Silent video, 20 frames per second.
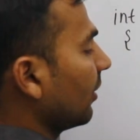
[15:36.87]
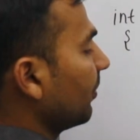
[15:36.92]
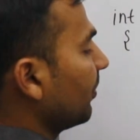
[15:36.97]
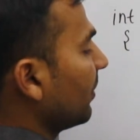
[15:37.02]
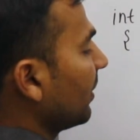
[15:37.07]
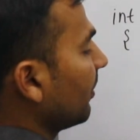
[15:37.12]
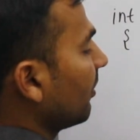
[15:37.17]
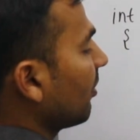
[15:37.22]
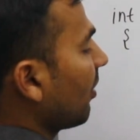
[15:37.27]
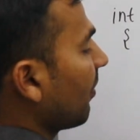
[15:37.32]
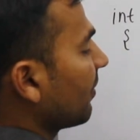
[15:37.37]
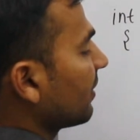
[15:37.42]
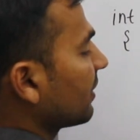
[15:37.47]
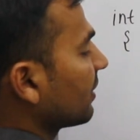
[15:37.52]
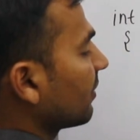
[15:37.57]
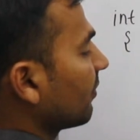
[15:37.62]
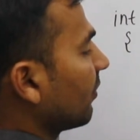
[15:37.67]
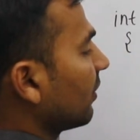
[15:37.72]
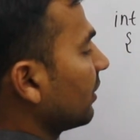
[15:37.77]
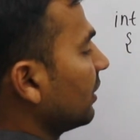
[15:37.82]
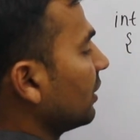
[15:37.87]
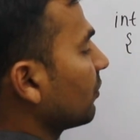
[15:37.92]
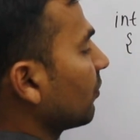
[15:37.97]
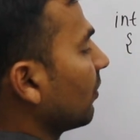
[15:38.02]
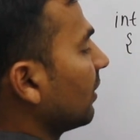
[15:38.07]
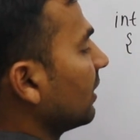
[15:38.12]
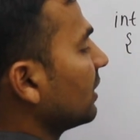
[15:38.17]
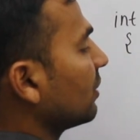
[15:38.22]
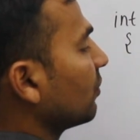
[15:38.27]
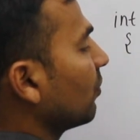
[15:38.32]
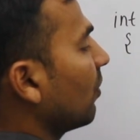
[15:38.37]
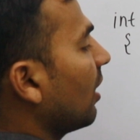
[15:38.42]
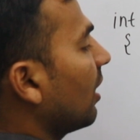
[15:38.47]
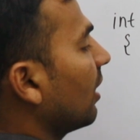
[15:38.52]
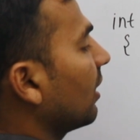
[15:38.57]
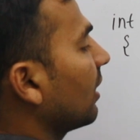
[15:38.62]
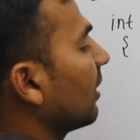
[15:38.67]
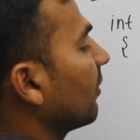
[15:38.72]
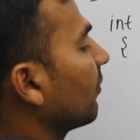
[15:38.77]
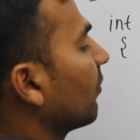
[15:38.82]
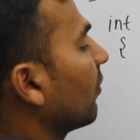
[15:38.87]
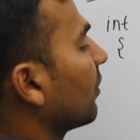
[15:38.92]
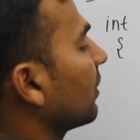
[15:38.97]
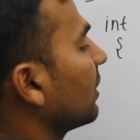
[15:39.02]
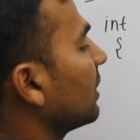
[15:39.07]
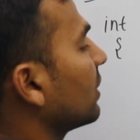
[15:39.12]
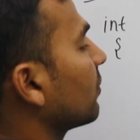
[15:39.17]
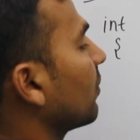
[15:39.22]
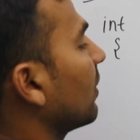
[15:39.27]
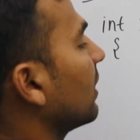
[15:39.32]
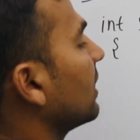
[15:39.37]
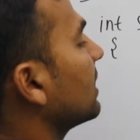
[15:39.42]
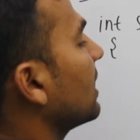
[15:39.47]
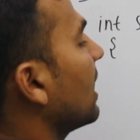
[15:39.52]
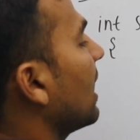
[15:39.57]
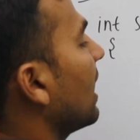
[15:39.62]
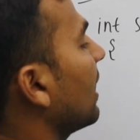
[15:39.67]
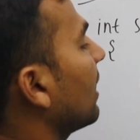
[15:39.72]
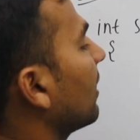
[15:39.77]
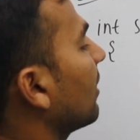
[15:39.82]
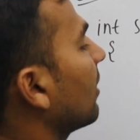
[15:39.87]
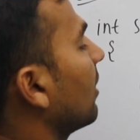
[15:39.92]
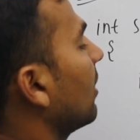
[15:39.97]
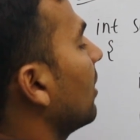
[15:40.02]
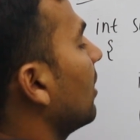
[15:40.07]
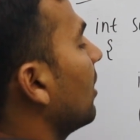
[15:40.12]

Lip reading: primitive operation for this one is 1 and for this one is n,